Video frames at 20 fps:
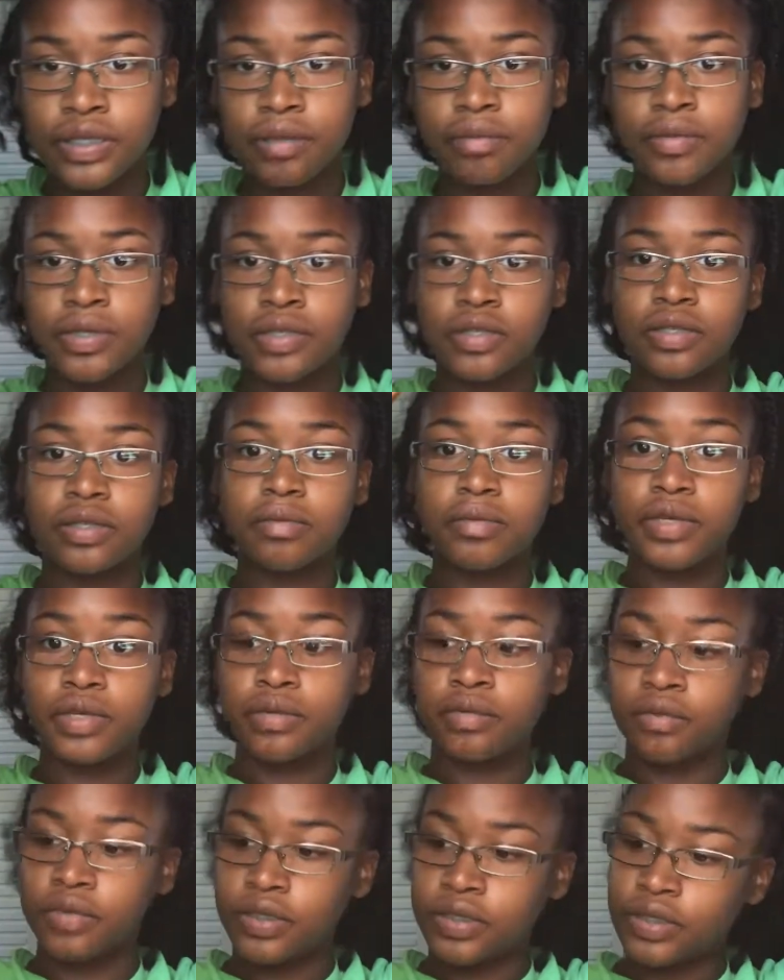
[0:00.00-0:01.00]
in, but it's gonna be a
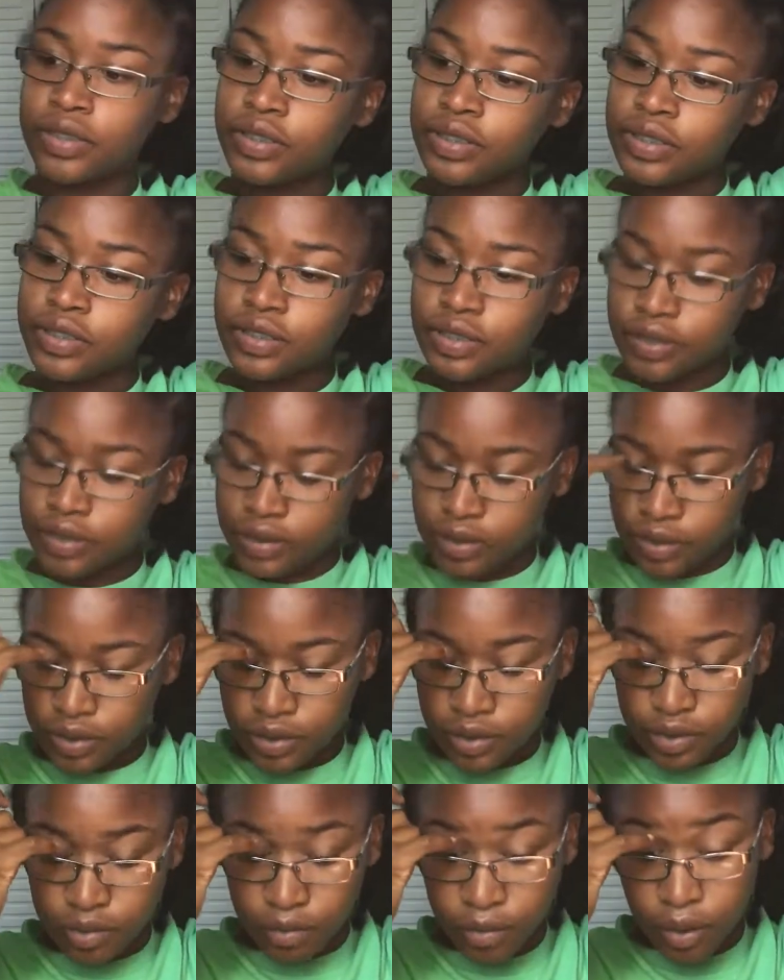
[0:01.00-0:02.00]
really
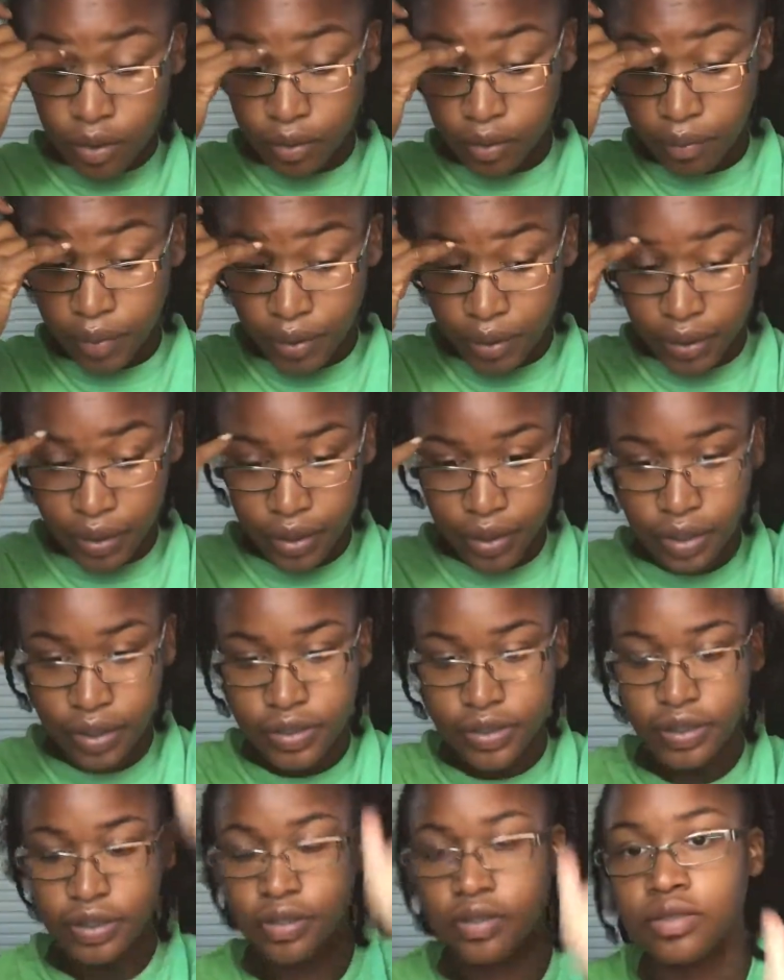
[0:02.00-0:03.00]
small amount of hair I
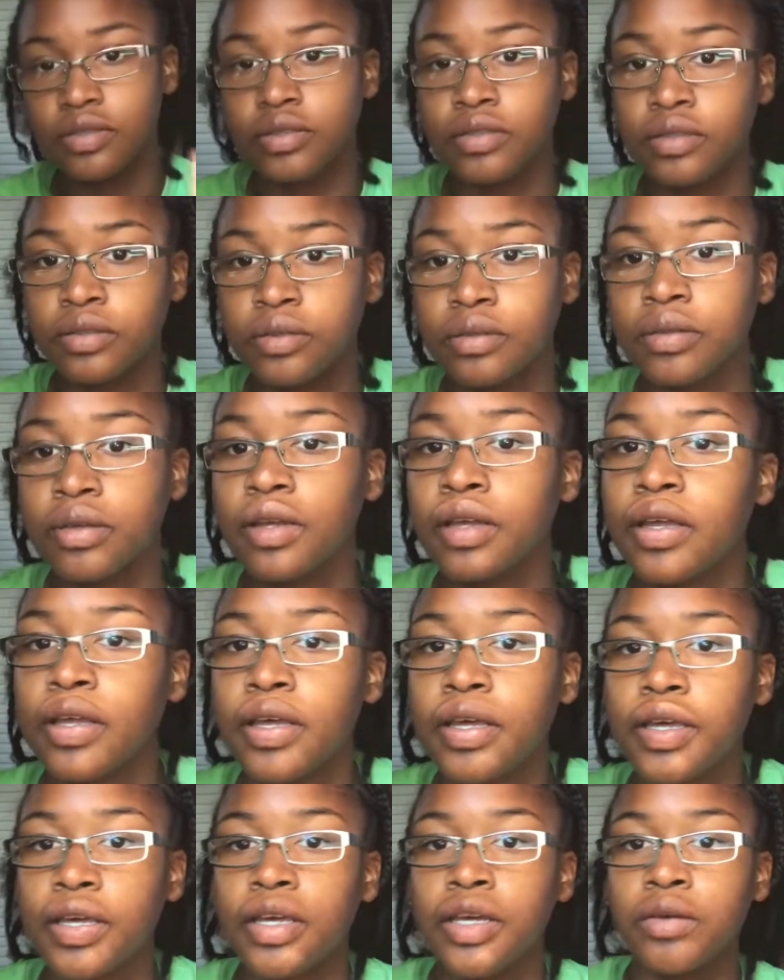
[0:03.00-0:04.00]
take, so
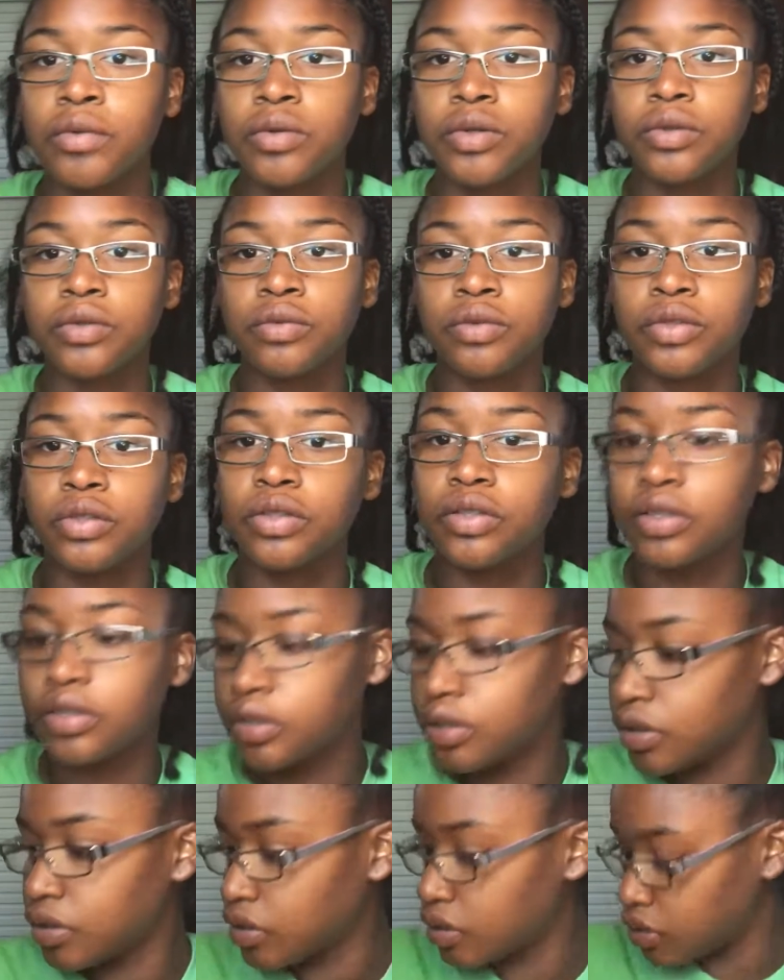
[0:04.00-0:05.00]
it won't look
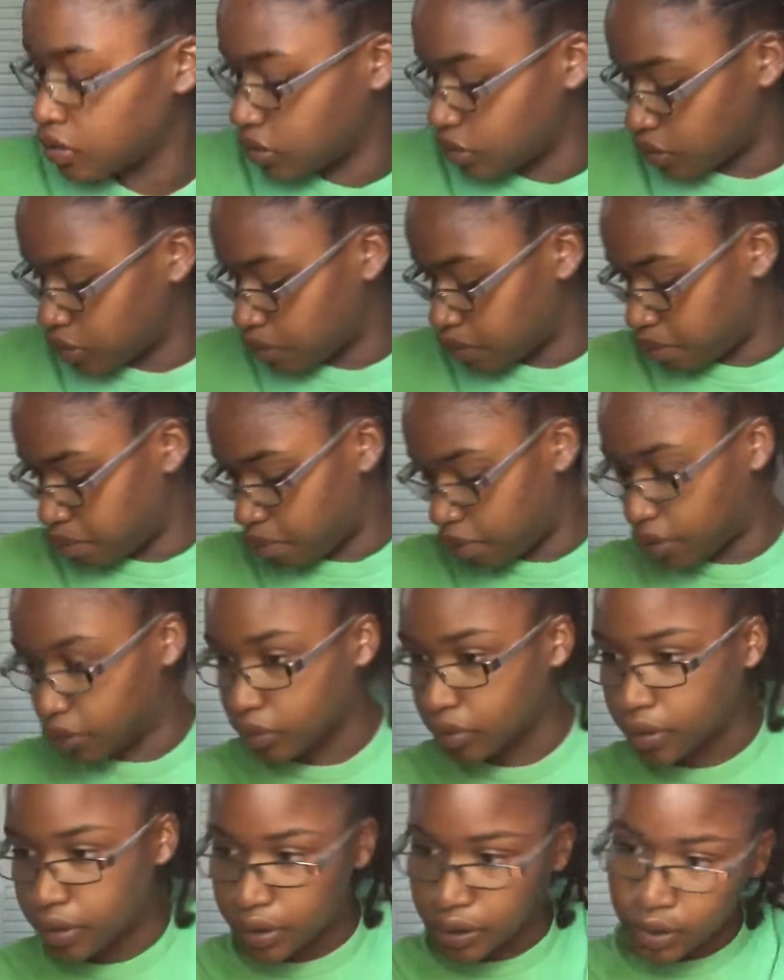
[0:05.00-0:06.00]
so
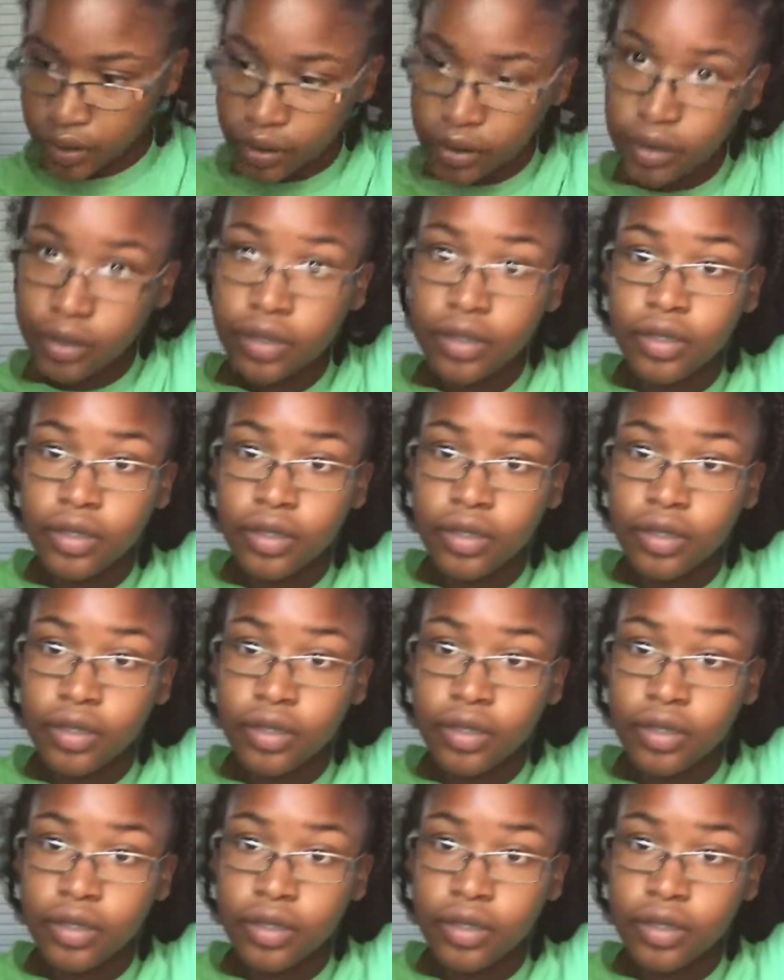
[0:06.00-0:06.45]
bulky.